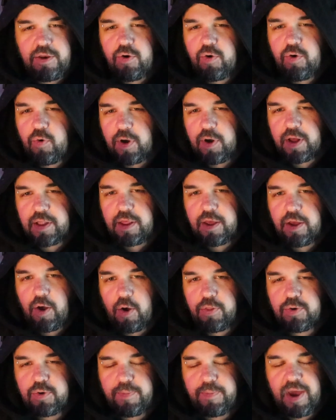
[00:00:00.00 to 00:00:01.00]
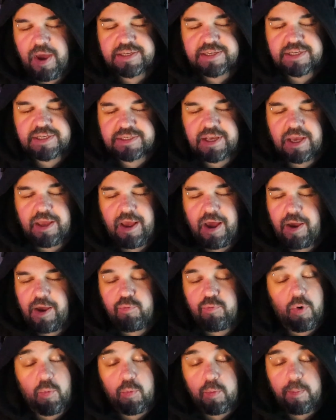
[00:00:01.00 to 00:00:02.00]
you quickly go through Max because I, I
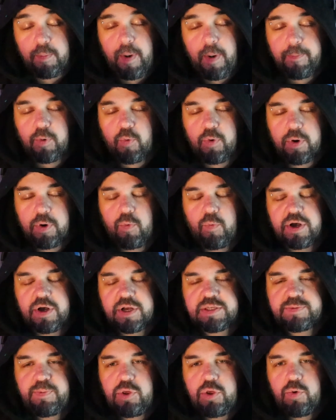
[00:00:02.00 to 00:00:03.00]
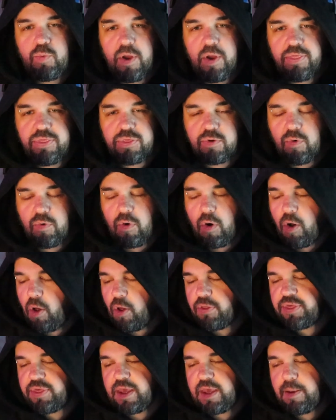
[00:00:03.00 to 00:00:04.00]
don't remember what it was, but you went through
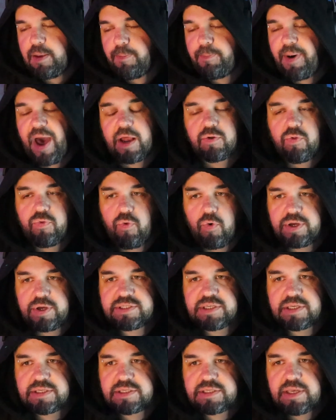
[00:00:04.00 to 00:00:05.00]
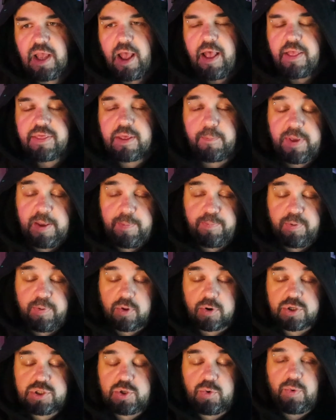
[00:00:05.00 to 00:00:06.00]
all the battle noises that people
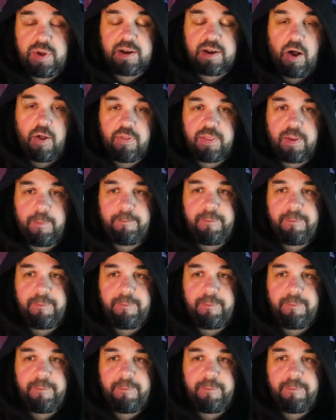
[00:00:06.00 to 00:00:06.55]
are doing on the